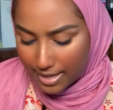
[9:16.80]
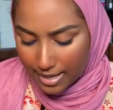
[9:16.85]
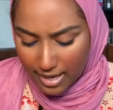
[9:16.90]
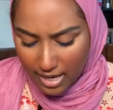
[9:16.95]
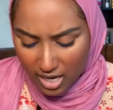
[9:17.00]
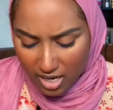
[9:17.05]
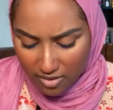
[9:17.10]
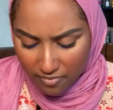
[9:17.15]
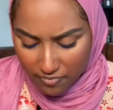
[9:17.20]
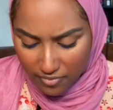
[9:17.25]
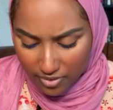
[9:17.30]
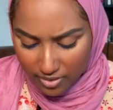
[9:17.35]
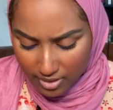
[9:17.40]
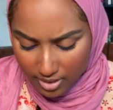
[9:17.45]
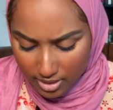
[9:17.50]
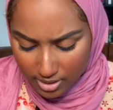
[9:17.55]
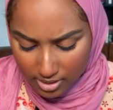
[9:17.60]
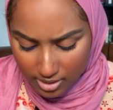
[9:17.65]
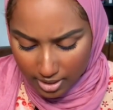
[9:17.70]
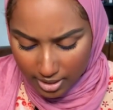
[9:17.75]
And for
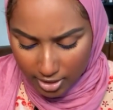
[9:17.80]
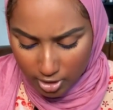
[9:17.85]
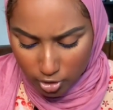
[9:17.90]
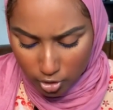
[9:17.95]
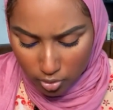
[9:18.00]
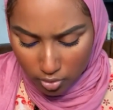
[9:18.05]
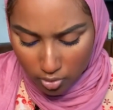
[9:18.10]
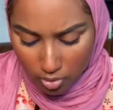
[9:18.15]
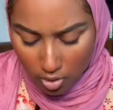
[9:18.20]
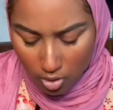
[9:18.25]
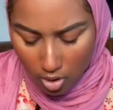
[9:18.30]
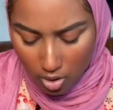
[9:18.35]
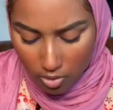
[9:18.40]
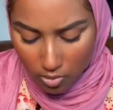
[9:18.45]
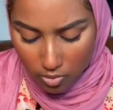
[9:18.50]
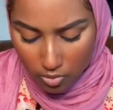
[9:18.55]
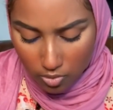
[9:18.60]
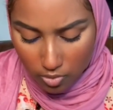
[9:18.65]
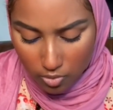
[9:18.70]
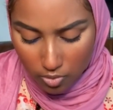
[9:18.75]
this, I
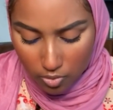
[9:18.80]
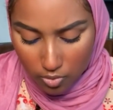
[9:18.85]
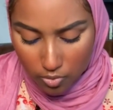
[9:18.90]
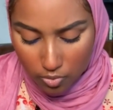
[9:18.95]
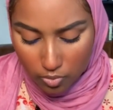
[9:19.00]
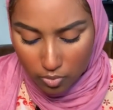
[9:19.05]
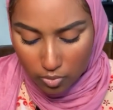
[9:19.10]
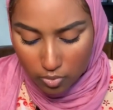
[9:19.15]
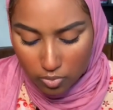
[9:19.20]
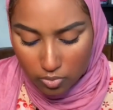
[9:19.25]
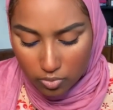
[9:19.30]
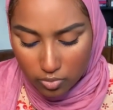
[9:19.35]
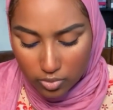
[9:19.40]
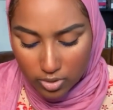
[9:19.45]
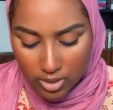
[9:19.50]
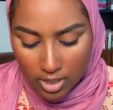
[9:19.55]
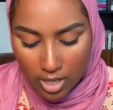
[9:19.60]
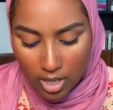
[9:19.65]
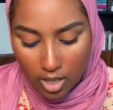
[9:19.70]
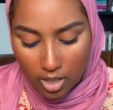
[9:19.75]

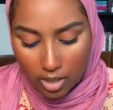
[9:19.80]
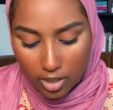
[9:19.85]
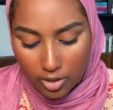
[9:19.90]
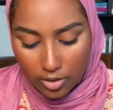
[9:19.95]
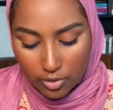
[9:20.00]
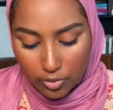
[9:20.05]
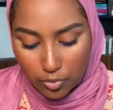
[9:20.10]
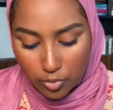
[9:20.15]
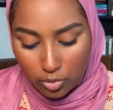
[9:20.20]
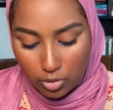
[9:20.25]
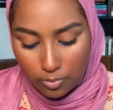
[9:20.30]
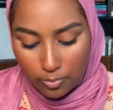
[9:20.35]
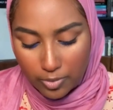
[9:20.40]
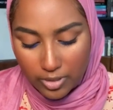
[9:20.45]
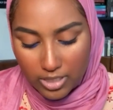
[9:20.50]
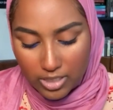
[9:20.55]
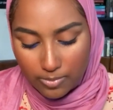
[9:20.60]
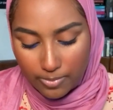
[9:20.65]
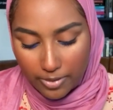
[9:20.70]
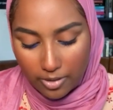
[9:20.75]
chose The Cruel
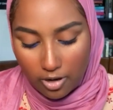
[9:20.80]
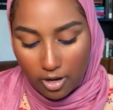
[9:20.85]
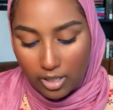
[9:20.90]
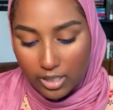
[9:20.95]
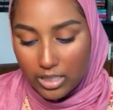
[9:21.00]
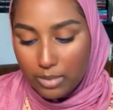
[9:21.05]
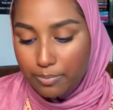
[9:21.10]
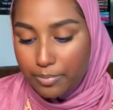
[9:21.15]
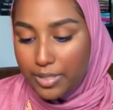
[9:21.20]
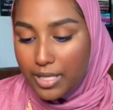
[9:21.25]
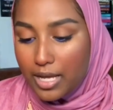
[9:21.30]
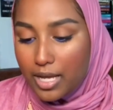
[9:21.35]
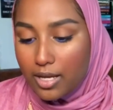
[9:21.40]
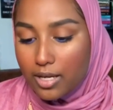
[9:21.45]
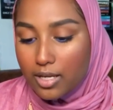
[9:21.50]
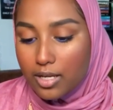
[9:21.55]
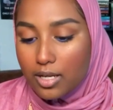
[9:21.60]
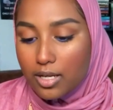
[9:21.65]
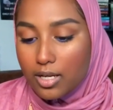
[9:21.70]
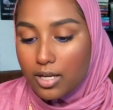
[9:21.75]
Prince by Holly Black.
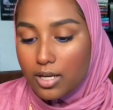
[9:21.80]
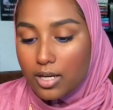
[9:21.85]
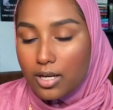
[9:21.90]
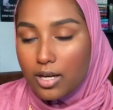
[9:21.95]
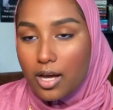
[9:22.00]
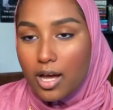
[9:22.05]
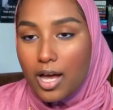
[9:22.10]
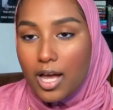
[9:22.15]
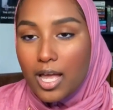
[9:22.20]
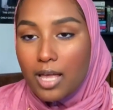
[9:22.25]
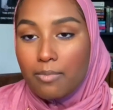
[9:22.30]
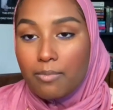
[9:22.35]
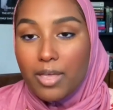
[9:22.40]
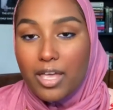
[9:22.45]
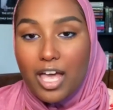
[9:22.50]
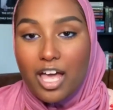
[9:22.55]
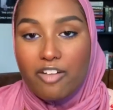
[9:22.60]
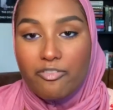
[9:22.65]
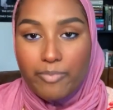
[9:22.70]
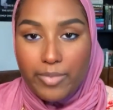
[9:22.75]
I may
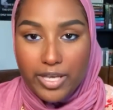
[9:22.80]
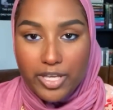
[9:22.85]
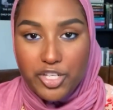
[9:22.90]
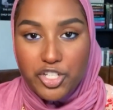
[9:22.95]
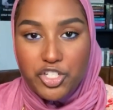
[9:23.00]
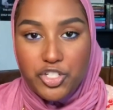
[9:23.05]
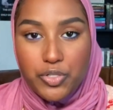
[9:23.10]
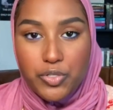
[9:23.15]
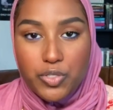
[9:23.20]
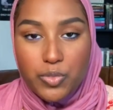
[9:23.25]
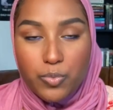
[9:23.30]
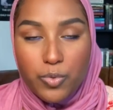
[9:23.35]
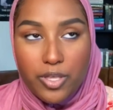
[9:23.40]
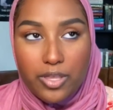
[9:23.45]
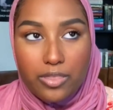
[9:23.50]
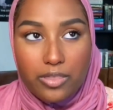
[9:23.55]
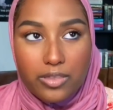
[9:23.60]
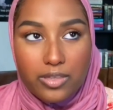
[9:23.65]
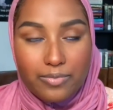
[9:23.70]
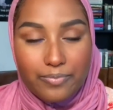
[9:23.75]
have my issues with
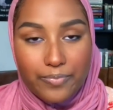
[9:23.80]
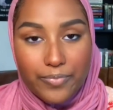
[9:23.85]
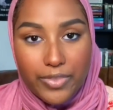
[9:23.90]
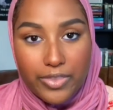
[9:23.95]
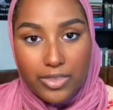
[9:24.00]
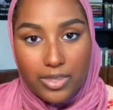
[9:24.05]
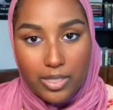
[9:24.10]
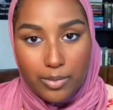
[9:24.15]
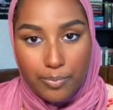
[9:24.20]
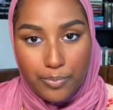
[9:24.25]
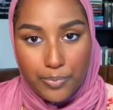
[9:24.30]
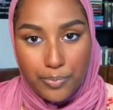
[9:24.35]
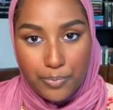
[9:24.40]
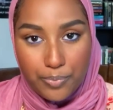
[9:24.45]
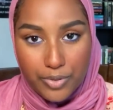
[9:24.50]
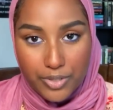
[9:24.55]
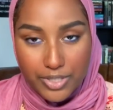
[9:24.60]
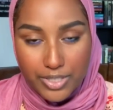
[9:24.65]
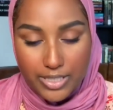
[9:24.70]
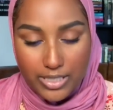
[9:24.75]
the
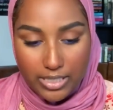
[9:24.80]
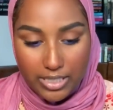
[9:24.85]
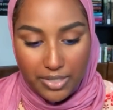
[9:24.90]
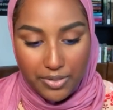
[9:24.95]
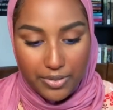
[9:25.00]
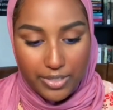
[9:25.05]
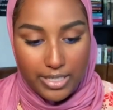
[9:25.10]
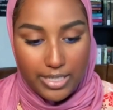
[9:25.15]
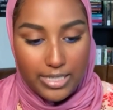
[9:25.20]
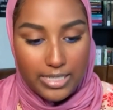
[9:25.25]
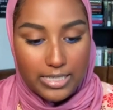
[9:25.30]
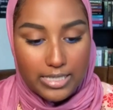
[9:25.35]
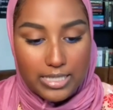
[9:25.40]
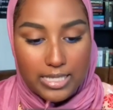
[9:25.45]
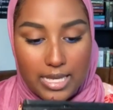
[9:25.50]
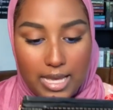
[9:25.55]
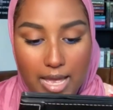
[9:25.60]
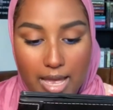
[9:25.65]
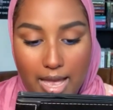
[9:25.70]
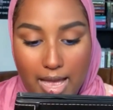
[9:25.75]
book series,
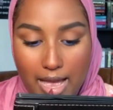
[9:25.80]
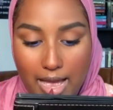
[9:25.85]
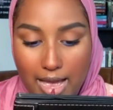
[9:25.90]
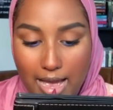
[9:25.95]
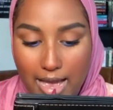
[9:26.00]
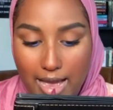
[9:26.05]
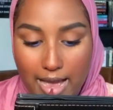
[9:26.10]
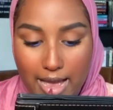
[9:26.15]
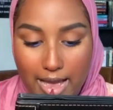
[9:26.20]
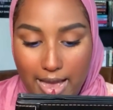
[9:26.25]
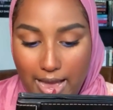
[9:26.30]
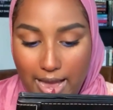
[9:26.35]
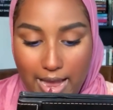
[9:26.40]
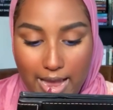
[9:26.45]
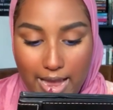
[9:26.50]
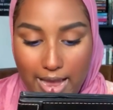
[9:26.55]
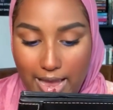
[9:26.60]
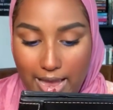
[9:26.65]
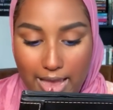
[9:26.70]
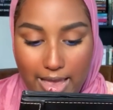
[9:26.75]

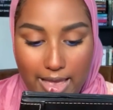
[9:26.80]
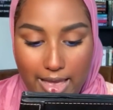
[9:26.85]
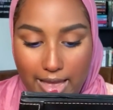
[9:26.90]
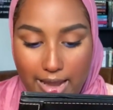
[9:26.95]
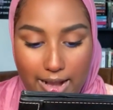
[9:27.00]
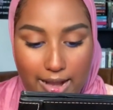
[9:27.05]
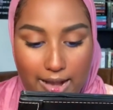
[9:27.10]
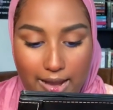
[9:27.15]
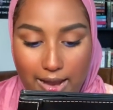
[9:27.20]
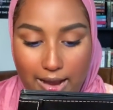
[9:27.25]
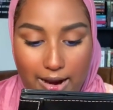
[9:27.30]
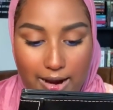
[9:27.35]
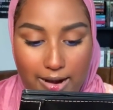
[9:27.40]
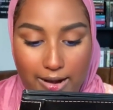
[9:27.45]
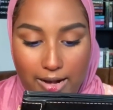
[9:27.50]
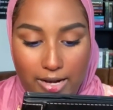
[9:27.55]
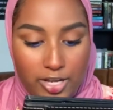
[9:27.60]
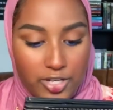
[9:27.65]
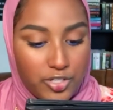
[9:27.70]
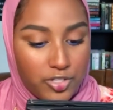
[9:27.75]
and
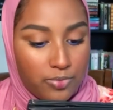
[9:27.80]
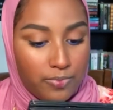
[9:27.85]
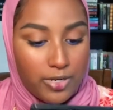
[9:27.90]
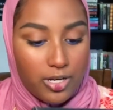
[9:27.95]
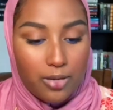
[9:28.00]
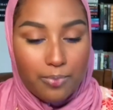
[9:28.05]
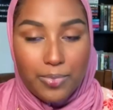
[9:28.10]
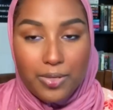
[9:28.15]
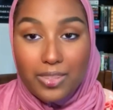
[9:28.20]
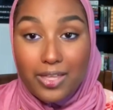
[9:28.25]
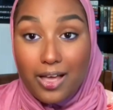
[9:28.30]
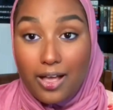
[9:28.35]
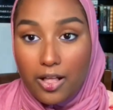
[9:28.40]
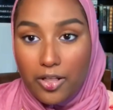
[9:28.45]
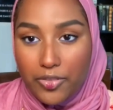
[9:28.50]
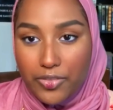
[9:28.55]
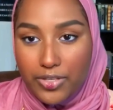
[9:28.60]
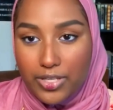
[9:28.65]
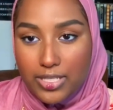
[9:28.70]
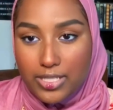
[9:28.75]
Carden and Jude may not be the
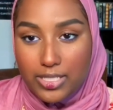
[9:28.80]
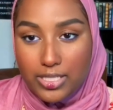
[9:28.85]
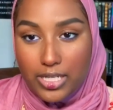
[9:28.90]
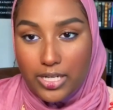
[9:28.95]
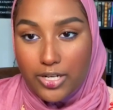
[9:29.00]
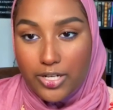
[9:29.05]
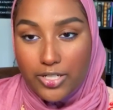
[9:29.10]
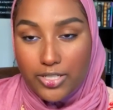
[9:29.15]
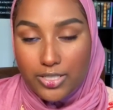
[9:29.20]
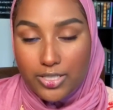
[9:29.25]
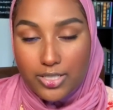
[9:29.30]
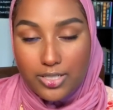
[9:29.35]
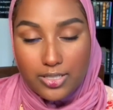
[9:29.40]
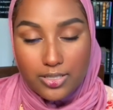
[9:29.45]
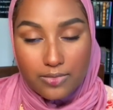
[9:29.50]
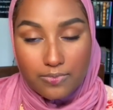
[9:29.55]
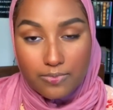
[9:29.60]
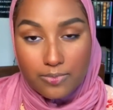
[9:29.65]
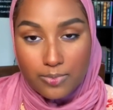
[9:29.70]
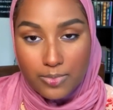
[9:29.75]
healthiest
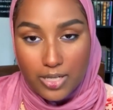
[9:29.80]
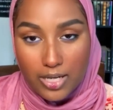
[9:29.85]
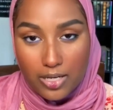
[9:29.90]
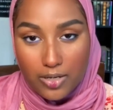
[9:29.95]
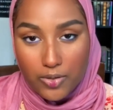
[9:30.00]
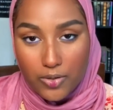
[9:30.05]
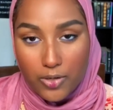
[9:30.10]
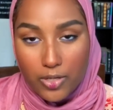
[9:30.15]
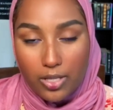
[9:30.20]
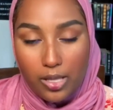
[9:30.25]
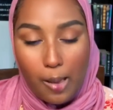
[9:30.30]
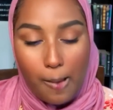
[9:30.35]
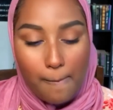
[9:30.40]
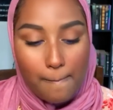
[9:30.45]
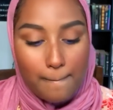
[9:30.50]
characters at all.